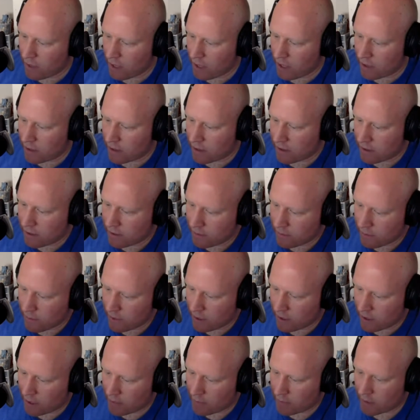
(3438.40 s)
All right.
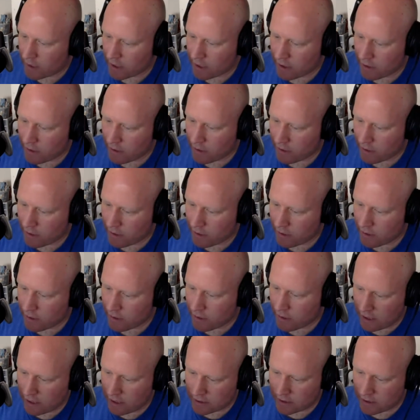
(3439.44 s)
Well, I'm going to go
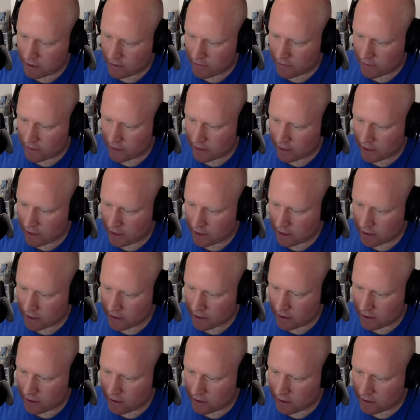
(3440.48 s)
ahead and see if I can end the
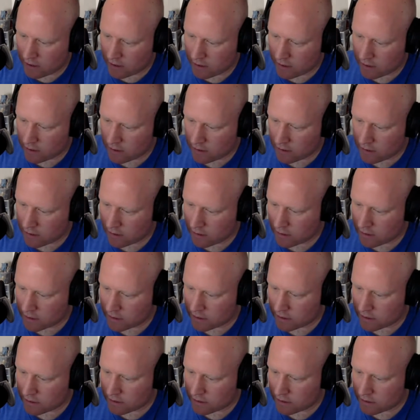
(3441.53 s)
call.
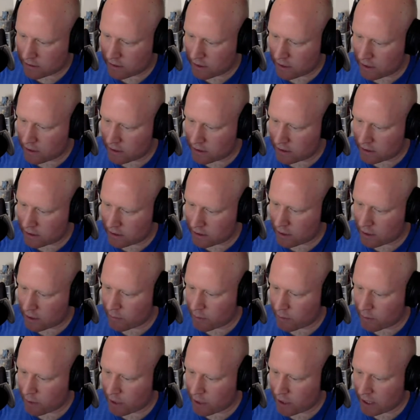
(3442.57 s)

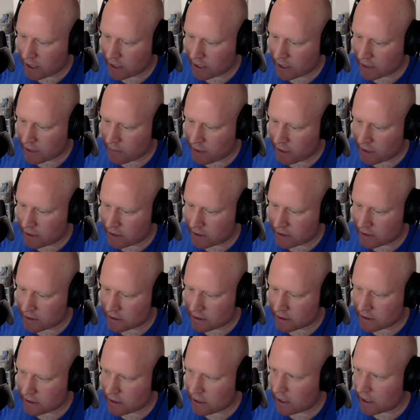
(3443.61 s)
The start broadcast
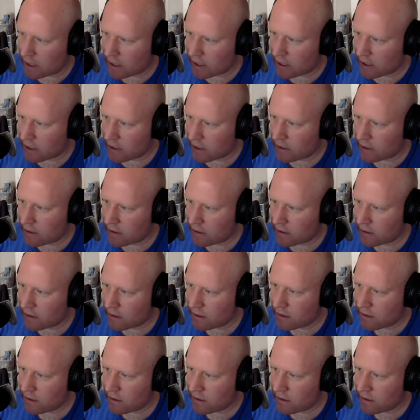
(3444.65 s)
button is stuck.